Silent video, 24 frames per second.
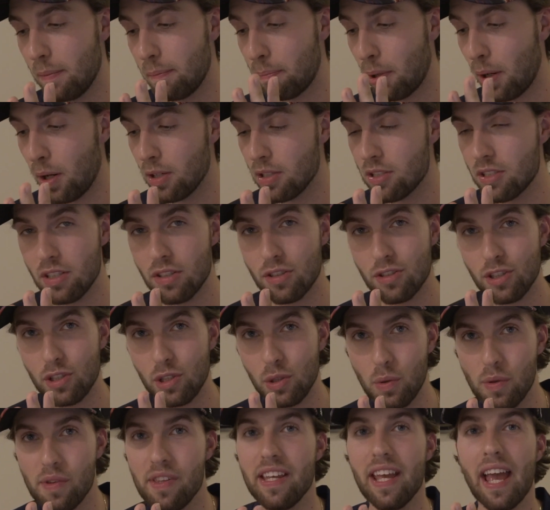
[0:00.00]
person to
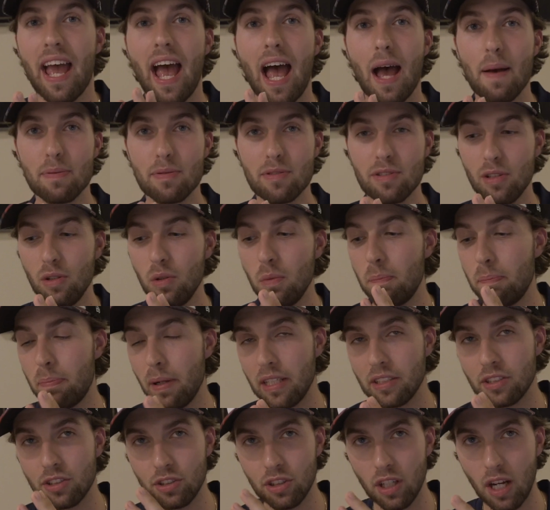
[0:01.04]
do the absolute
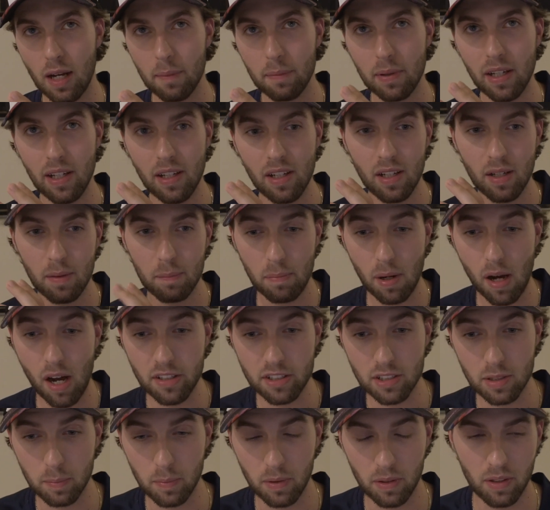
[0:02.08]
best job
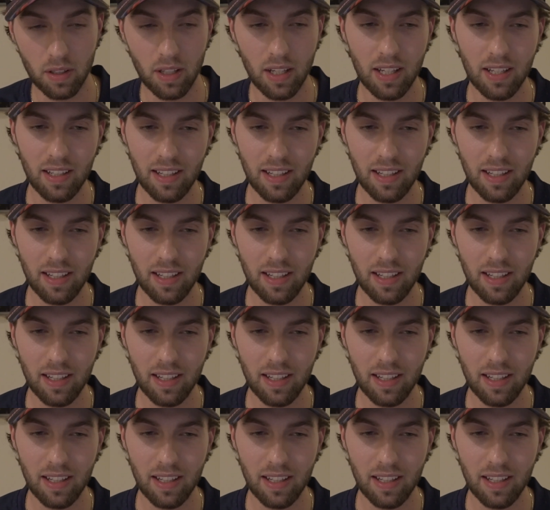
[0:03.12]
possible.